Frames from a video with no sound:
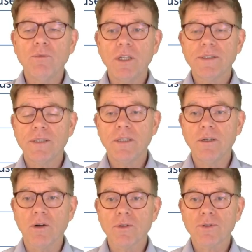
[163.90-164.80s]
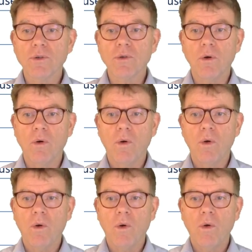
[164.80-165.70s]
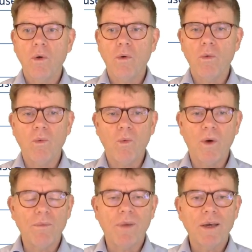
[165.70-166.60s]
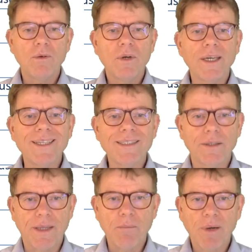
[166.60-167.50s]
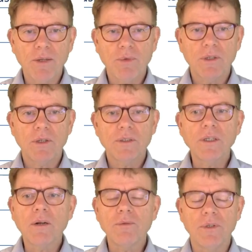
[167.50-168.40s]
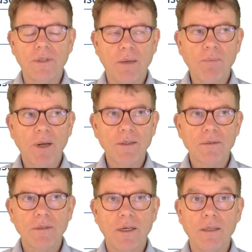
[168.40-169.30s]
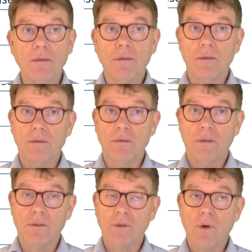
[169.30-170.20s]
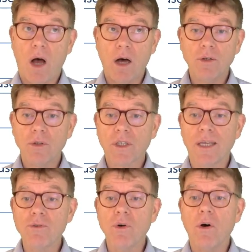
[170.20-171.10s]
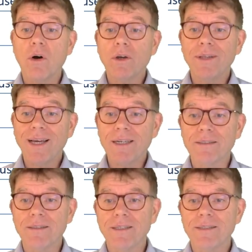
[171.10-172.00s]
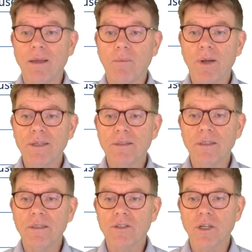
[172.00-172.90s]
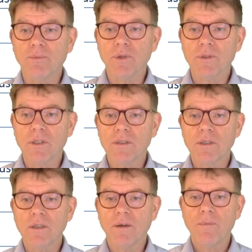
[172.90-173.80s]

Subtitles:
we'll see also what, by the way, is a template, what does include a template, and also how can you organize these templates in chapter 6 here.